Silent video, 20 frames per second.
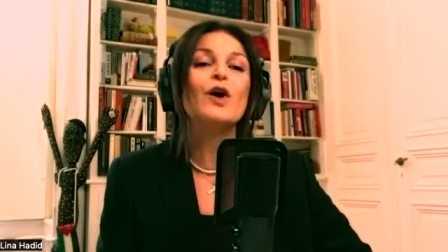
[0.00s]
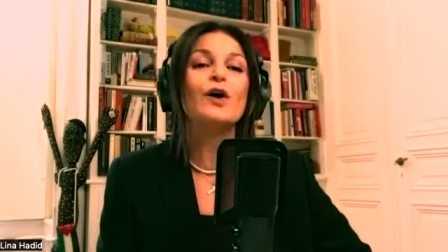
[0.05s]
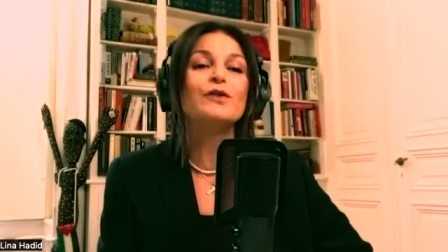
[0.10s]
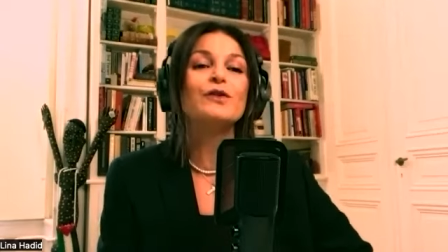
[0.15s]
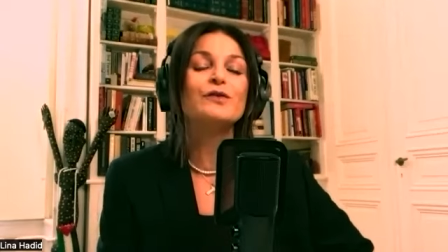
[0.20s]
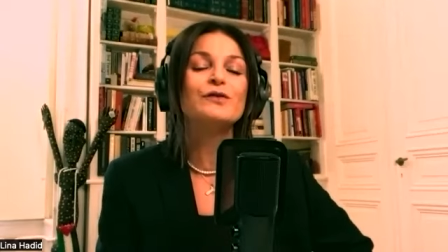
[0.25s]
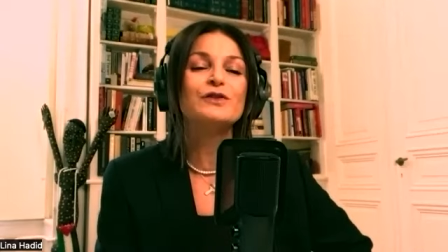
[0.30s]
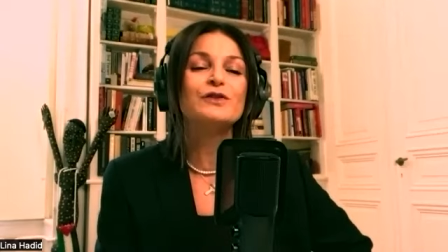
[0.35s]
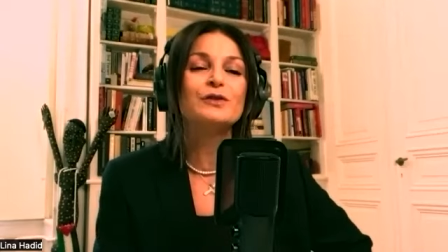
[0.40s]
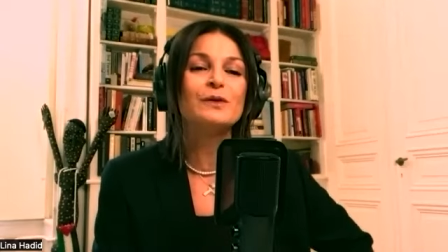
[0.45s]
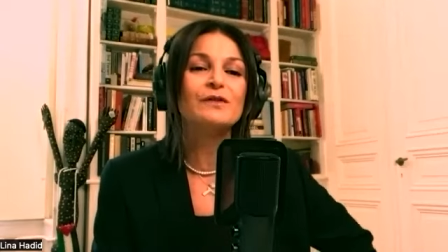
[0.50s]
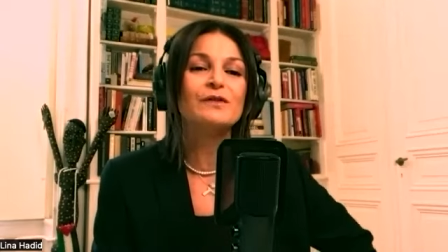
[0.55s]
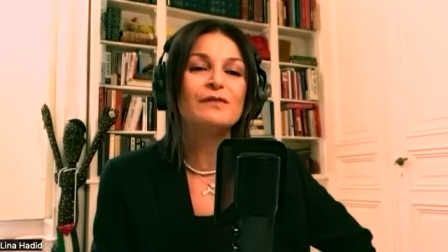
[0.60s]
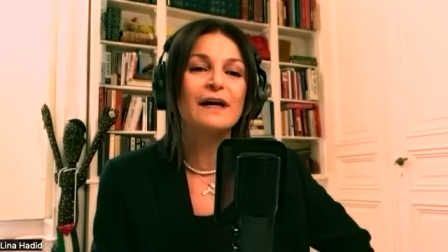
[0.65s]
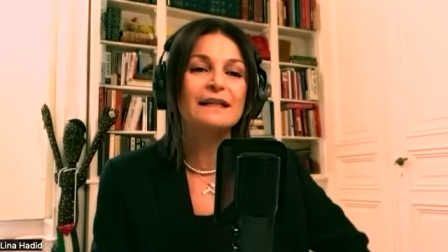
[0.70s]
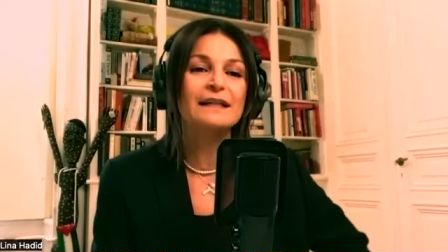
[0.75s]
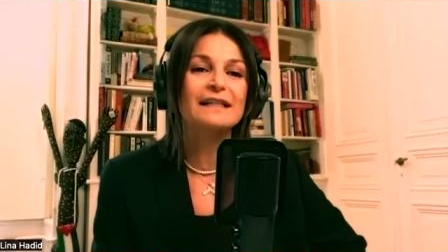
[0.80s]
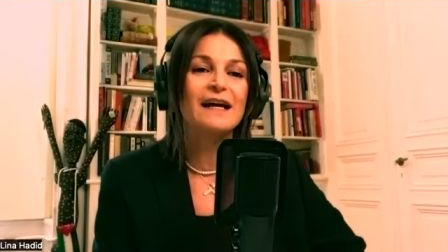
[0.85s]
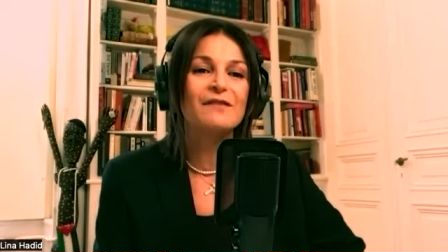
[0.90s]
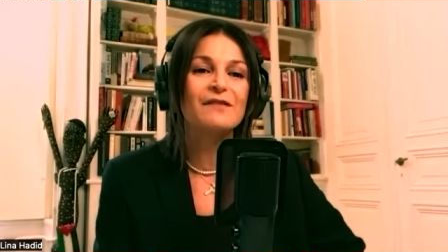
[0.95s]
You do, in
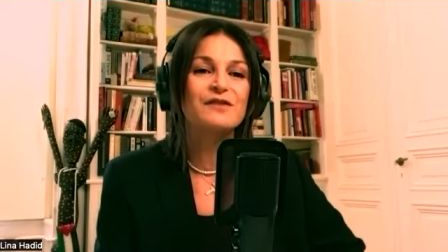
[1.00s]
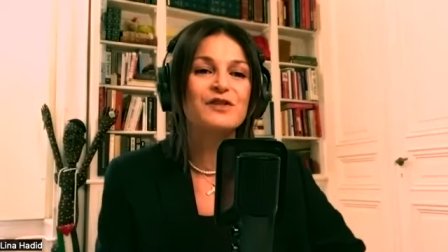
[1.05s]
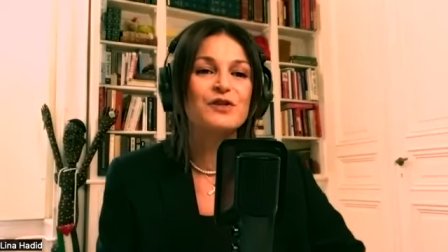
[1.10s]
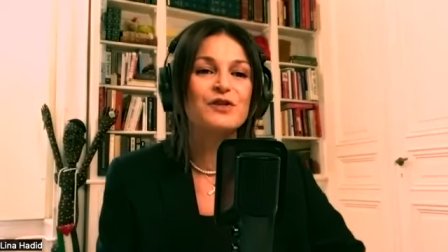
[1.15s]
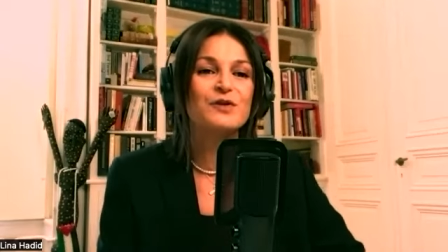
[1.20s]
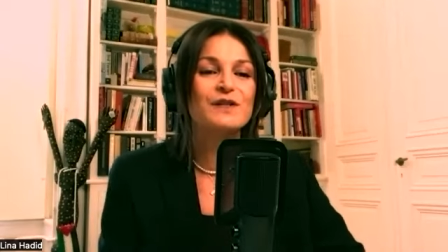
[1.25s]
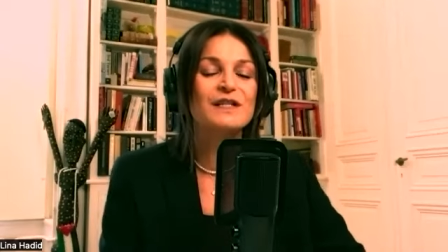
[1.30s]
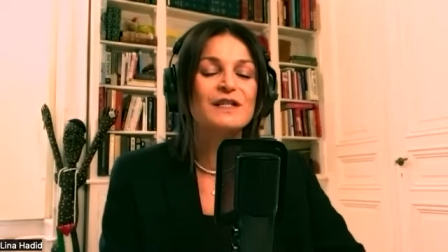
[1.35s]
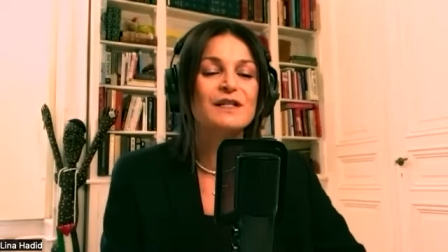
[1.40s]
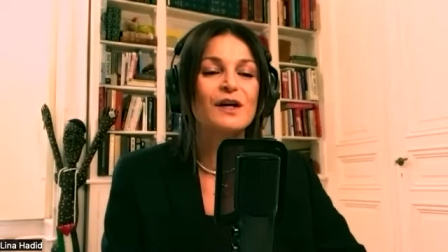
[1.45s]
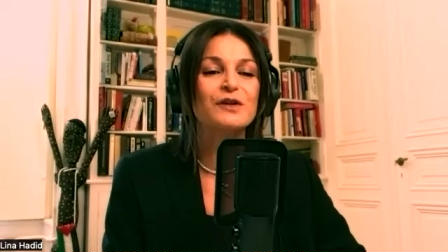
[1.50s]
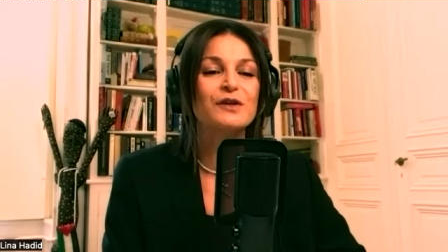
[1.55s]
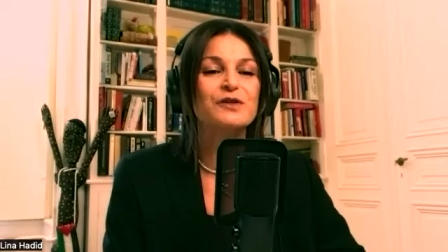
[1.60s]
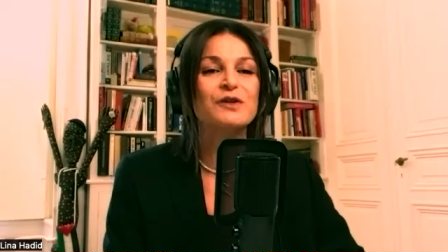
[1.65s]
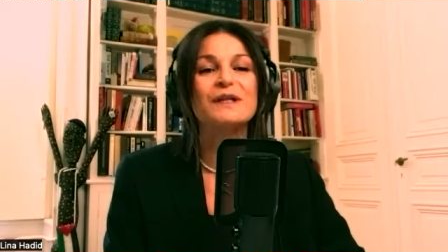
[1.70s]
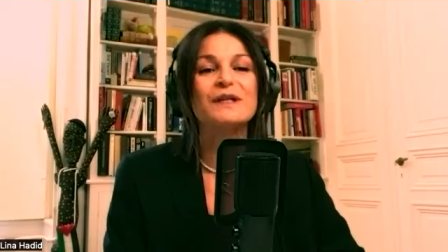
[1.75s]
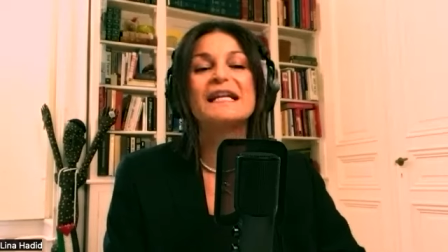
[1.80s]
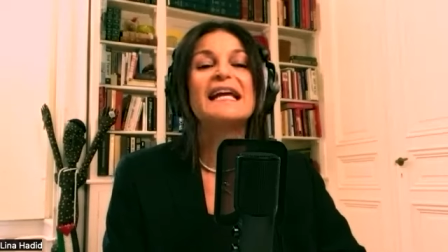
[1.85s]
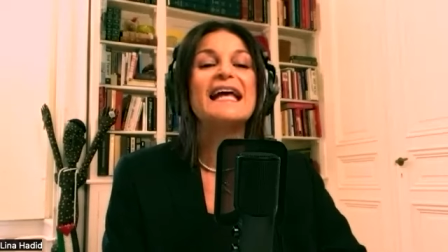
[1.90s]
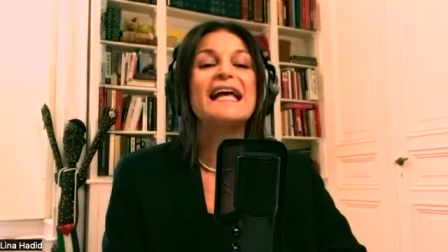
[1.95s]
fact, have a Juris
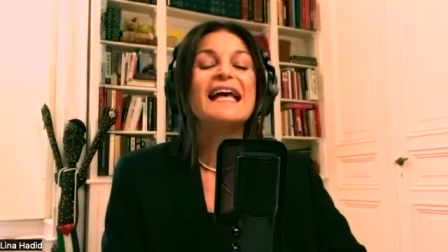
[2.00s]
Doctorate